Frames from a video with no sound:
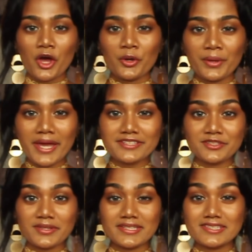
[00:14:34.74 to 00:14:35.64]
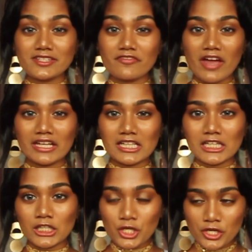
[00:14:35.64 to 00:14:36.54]
Okay, so this is the final
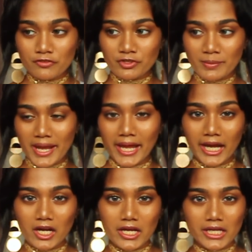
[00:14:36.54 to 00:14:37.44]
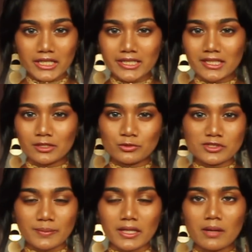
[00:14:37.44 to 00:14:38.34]
look. For my hair, I kind of did a loose
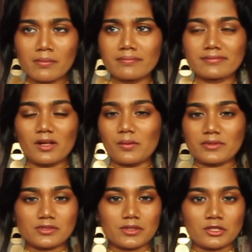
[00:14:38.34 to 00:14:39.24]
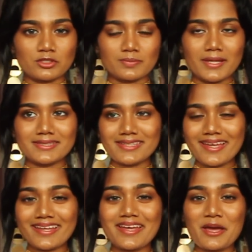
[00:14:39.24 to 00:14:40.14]
bun. I'm always doing loose buns,
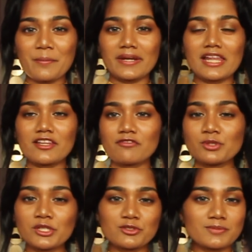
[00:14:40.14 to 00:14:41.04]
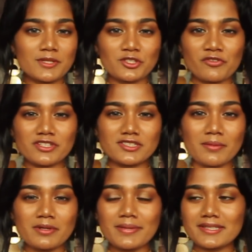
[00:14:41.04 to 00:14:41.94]
but I love doing loose buns over the
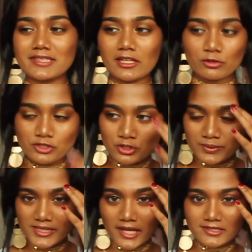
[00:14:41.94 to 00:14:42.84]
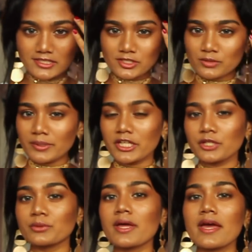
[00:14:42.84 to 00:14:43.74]
summer because they look super sexy, super
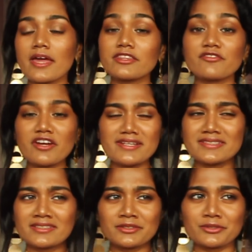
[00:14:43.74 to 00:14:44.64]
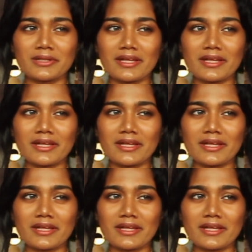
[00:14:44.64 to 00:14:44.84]
cute, and they're very easy to do.